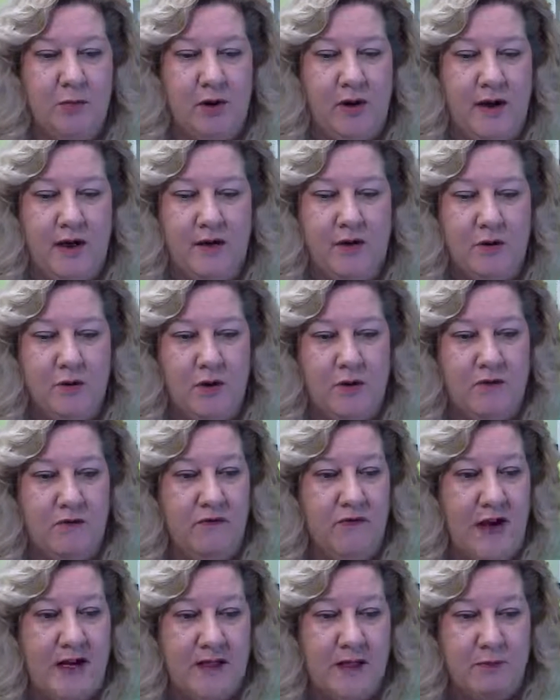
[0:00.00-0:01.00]
plan to run
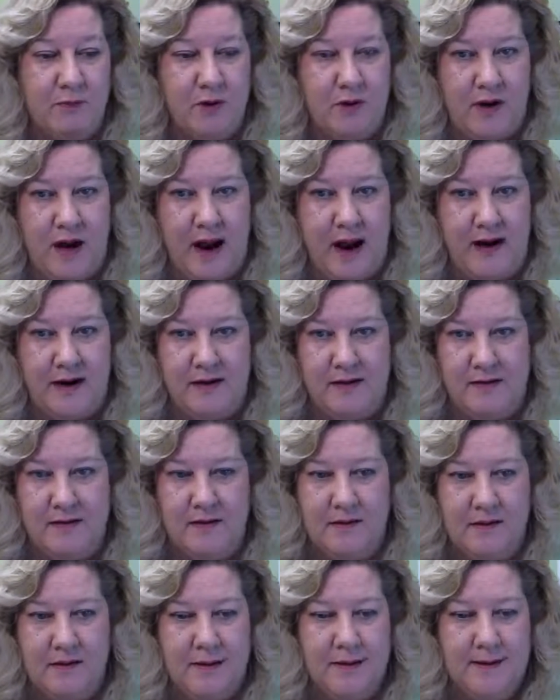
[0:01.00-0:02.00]
Facebook
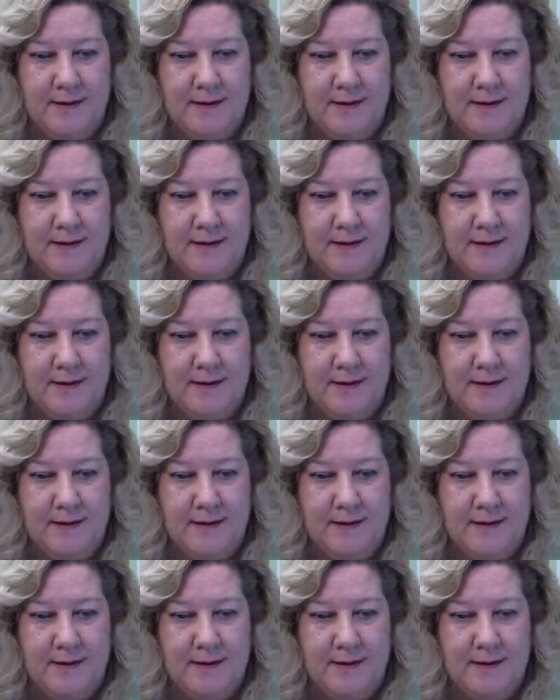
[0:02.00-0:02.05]
ads.